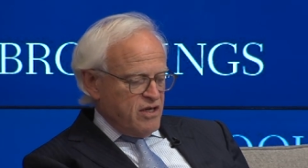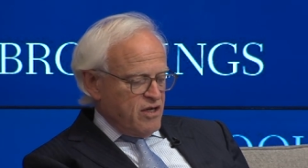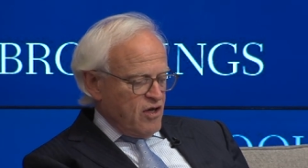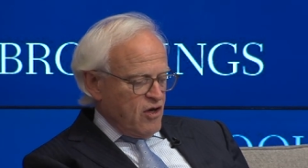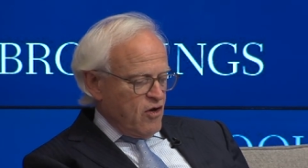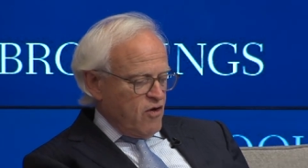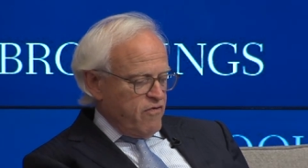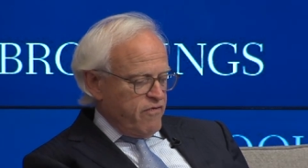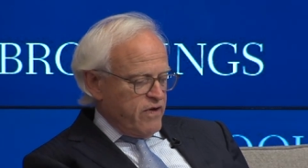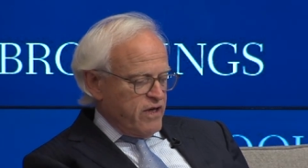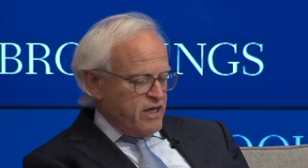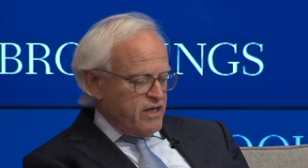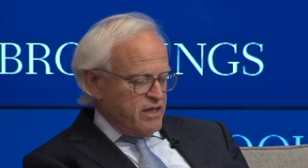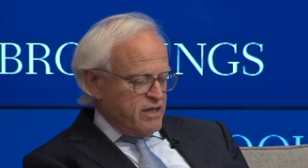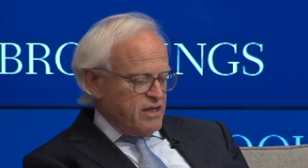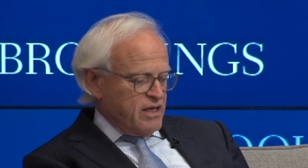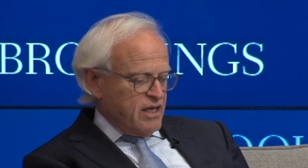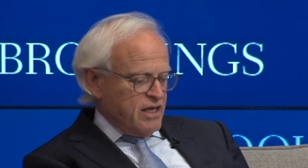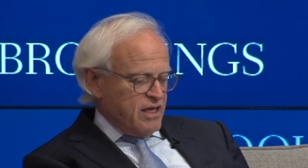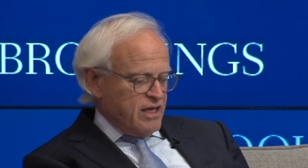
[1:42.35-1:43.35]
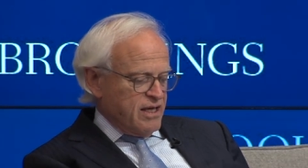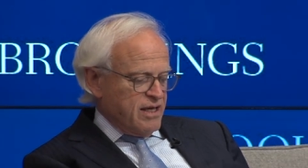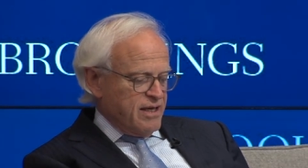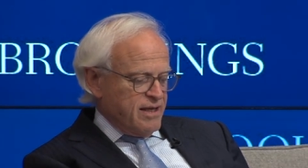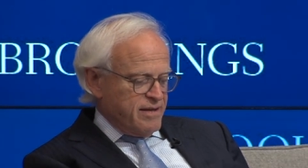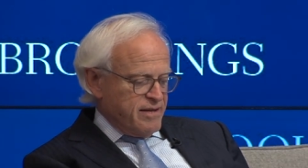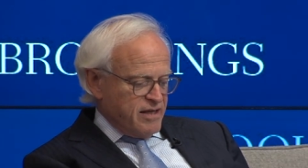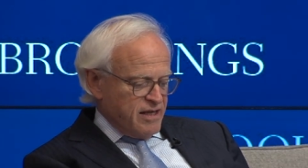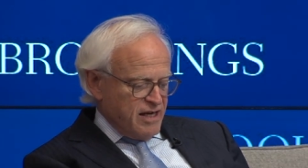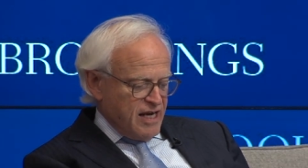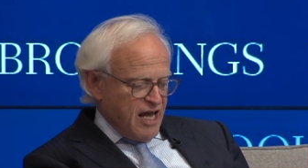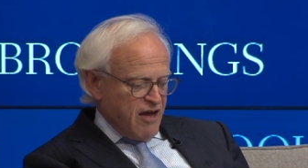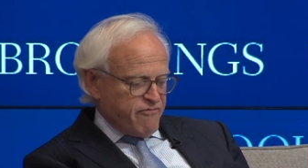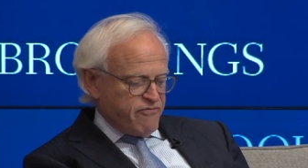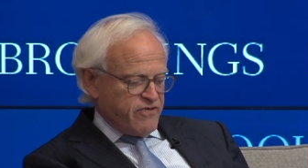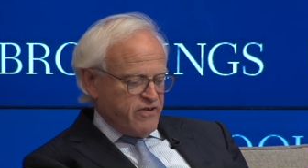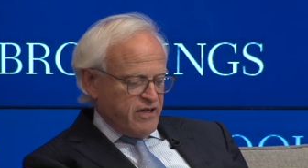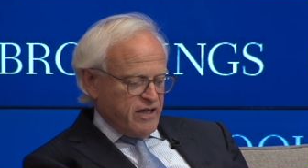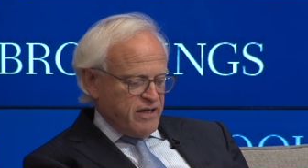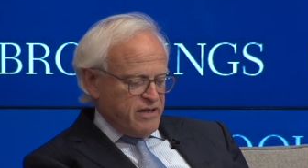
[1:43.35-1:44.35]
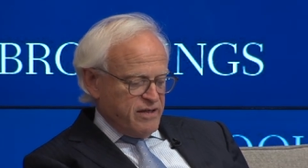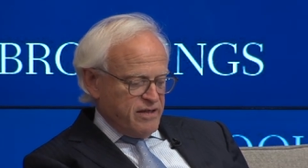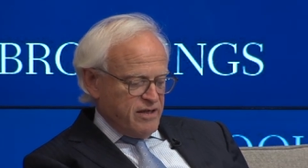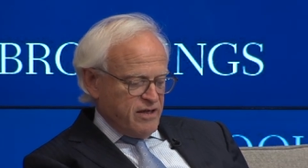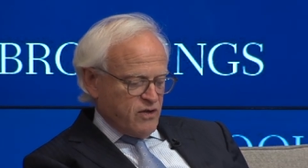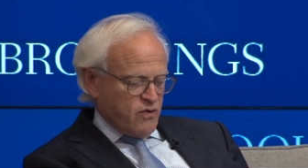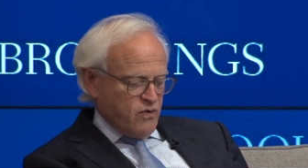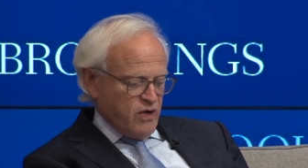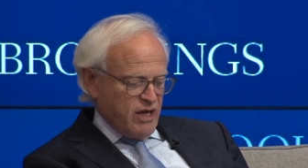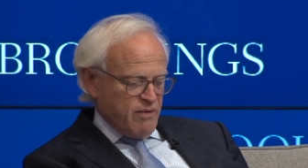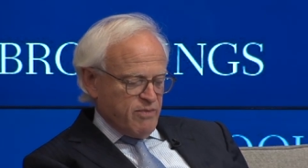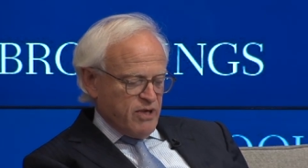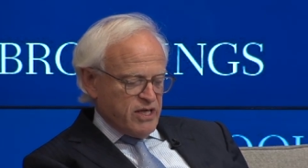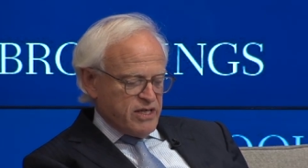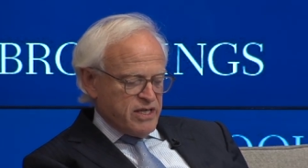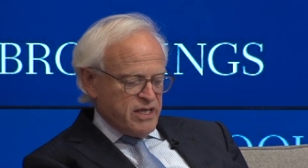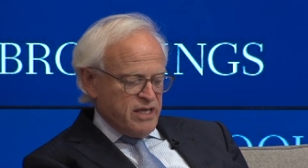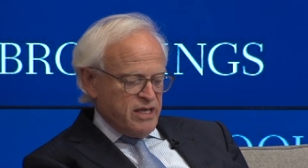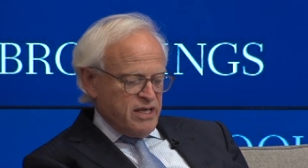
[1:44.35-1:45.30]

over uh, the NAFTA agreement.